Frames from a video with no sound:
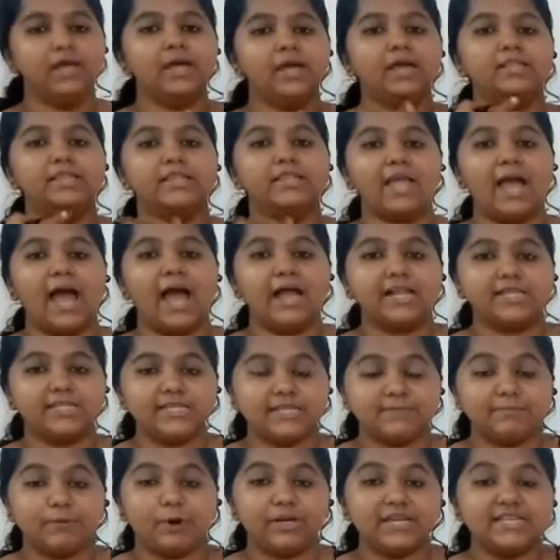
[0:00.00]
The
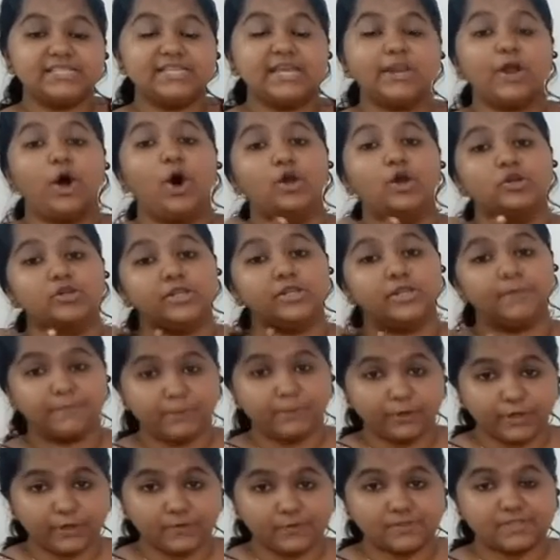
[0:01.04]
antibodies are already
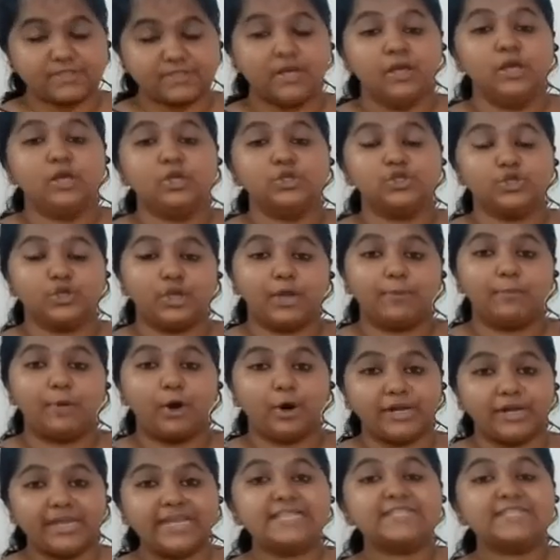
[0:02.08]
produced, so your
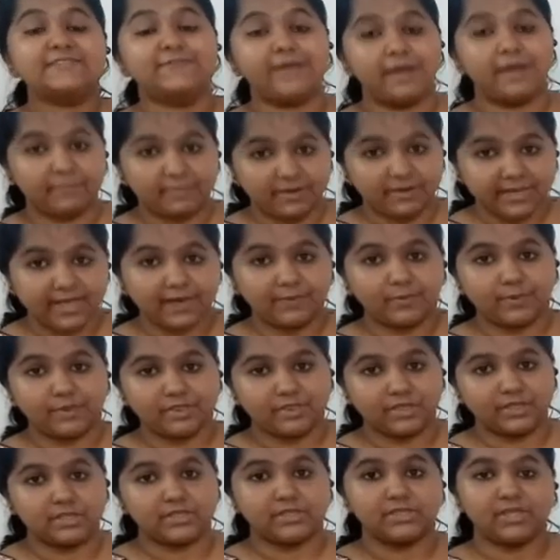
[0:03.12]
body is familiar with
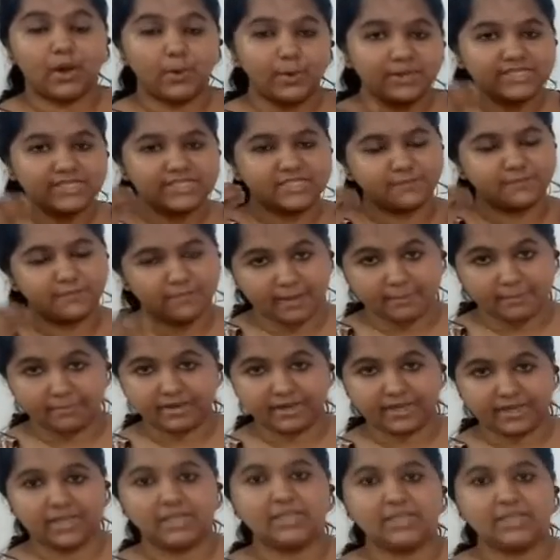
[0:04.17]
it. Now it has memory.